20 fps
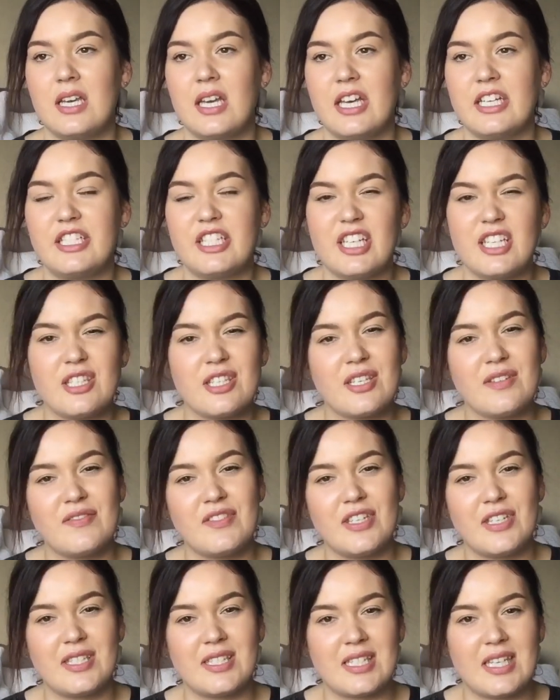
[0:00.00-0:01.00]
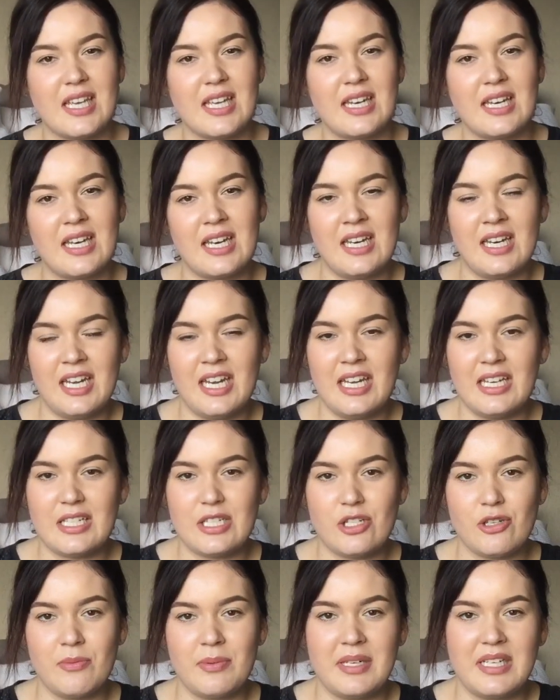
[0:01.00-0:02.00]
it just gives your skin an
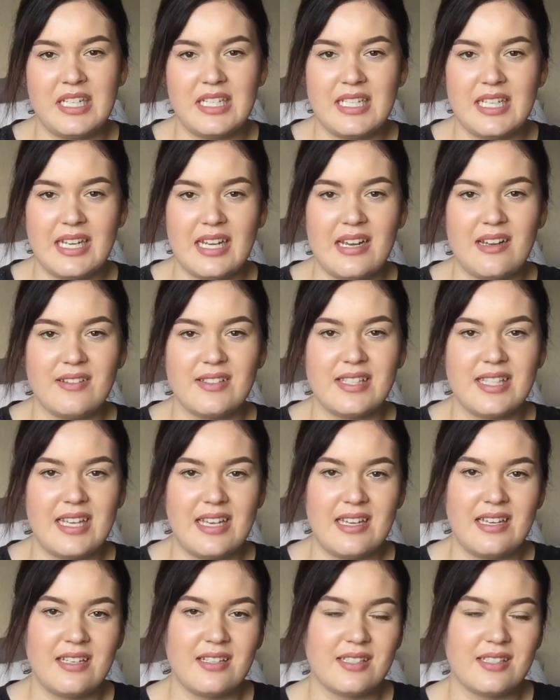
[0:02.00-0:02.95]
extra bit of TLC,